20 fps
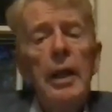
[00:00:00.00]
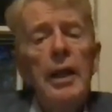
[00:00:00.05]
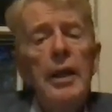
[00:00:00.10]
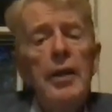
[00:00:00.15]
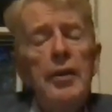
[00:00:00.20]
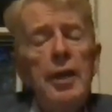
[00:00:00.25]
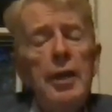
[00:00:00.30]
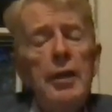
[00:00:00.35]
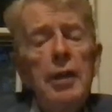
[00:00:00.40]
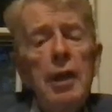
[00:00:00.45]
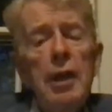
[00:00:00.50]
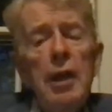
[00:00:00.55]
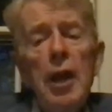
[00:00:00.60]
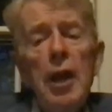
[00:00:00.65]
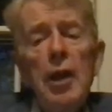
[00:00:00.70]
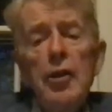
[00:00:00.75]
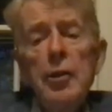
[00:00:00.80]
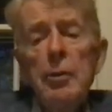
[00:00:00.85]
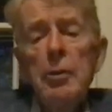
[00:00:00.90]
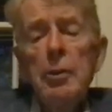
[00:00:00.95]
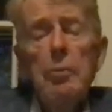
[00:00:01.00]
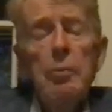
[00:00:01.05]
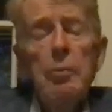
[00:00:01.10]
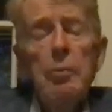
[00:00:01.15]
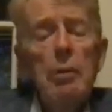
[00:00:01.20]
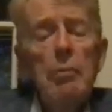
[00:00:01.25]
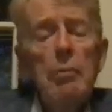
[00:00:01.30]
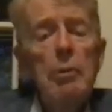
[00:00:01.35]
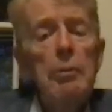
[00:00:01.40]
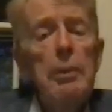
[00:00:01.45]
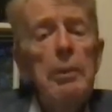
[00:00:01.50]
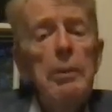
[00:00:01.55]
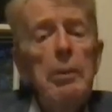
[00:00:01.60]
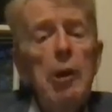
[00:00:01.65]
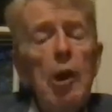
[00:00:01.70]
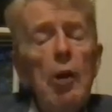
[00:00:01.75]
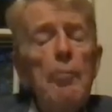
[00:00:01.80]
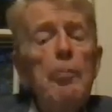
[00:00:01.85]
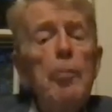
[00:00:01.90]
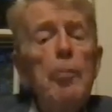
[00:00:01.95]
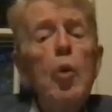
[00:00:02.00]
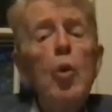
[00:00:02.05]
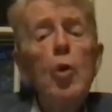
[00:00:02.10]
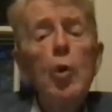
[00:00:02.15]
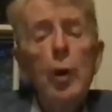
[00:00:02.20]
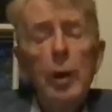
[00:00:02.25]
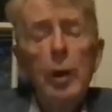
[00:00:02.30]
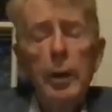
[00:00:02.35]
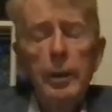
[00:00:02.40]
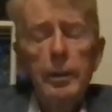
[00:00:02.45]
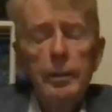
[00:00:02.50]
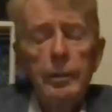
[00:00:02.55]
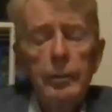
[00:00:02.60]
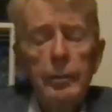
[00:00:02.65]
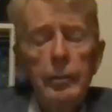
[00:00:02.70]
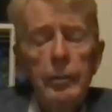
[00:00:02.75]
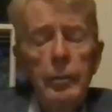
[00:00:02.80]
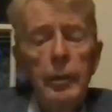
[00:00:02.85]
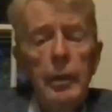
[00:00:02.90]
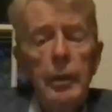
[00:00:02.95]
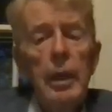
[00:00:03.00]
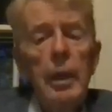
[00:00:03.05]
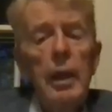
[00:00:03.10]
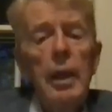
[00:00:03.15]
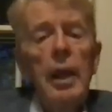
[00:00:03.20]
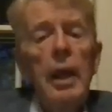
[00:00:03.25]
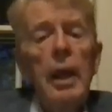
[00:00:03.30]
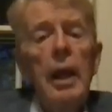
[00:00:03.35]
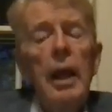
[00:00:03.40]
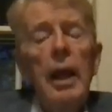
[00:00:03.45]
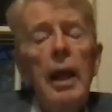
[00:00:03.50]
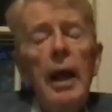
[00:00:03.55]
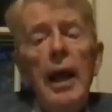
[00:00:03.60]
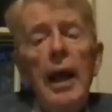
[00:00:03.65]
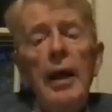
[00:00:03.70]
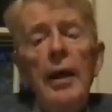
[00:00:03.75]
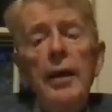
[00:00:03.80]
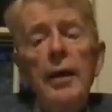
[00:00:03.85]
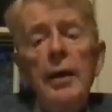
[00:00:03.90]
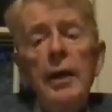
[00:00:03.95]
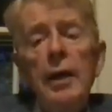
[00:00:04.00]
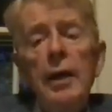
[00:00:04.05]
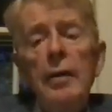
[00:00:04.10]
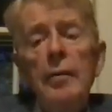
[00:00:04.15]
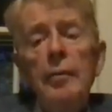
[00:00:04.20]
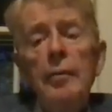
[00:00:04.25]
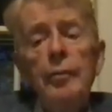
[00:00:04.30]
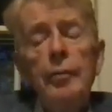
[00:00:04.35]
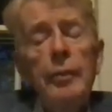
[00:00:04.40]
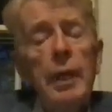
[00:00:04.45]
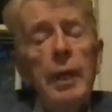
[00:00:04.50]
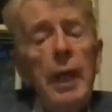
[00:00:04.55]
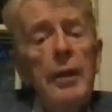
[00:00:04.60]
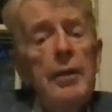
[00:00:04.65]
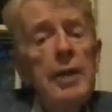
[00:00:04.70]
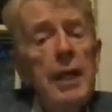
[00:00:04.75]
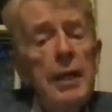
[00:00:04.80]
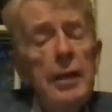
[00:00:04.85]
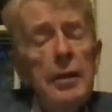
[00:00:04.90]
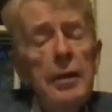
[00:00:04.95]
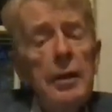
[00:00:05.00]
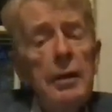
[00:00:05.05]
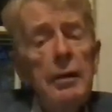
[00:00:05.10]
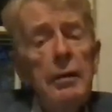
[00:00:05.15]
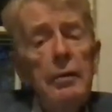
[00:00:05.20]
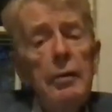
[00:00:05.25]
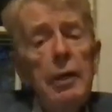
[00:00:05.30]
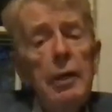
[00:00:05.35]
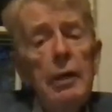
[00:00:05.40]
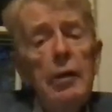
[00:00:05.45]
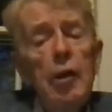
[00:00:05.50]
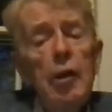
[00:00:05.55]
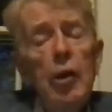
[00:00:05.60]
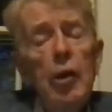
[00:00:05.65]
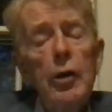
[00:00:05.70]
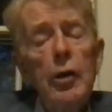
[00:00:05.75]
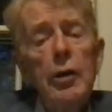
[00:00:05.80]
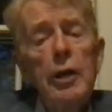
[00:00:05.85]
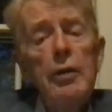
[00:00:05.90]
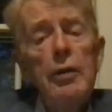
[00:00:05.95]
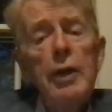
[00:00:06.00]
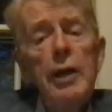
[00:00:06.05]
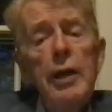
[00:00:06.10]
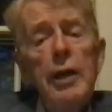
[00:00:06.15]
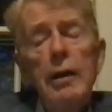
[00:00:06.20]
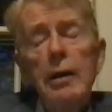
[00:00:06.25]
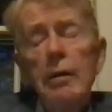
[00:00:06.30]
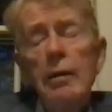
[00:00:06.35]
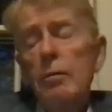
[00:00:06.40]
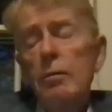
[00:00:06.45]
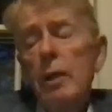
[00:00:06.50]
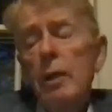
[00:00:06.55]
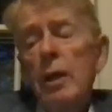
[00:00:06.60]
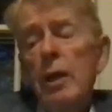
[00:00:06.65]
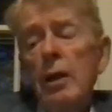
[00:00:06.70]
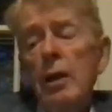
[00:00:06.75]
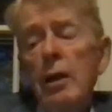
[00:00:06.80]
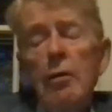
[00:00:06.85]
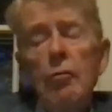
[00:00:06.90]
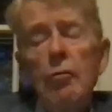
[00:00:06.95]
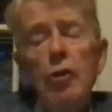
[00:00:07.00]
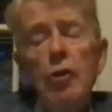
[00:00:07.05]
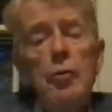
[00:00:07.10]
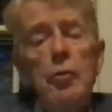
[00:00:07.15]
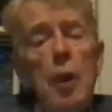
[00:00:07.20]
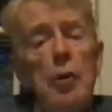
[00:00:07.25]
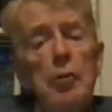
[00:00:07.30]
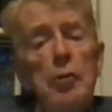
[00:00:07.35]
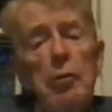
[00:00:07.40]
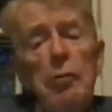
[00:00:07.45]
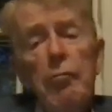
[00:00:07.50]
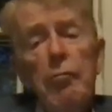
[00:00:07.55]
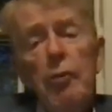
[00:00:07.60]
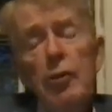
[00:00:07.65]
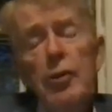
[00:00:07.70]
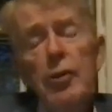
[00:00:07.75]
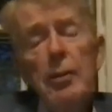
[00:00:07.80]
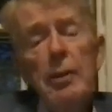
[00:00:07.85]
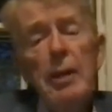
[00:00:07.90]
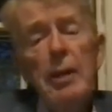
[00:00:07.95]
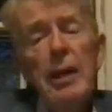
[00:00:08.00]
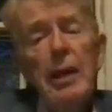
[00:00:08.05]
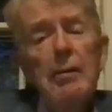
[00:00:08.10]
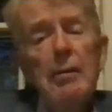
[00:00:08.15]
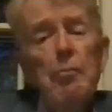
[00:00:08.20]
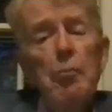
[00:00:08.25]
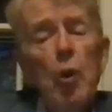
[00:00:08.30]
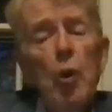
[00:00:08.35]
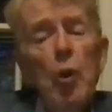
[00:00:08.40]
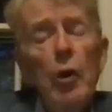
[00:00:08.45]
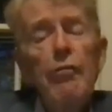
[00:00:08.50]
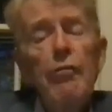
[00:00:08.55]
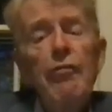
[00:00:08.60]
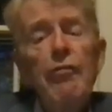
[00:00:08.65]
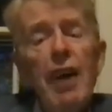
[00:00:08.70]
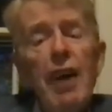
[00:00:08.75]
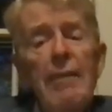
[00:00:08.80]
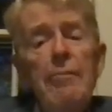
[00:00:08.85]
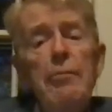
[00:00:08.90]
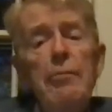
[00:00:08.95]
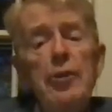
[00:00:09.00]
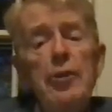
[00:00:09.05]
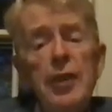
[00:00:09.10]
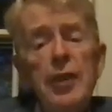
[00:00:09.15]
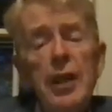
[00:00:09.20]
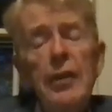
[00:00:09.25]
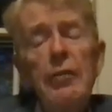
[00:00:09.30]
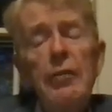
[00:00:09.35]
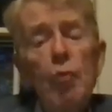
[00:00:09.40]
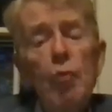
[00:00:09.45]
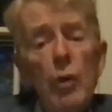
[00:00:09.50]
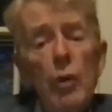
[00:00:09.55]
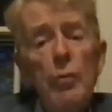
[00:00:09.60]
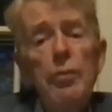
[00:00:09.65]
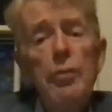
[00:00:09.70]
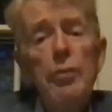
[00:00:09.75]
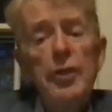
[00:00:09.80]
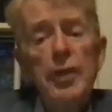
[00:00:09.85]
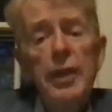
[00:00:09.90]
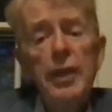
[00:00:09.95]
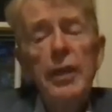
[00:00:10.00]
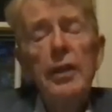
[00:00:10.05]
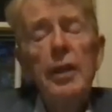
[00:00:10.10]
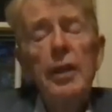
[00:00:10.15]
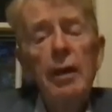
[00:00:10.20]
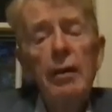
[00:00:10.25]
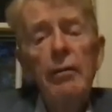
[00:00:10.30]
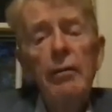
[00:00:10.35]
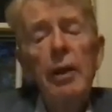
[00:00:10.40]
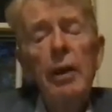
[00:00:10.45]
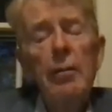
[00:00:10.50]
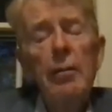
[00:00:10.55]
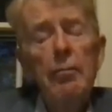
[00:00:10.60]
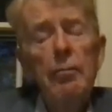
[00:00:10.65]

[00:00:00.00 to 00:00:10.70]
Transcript: It's a large number of people are poor, and yet currently they are responsible for something like 0.5% of 1% of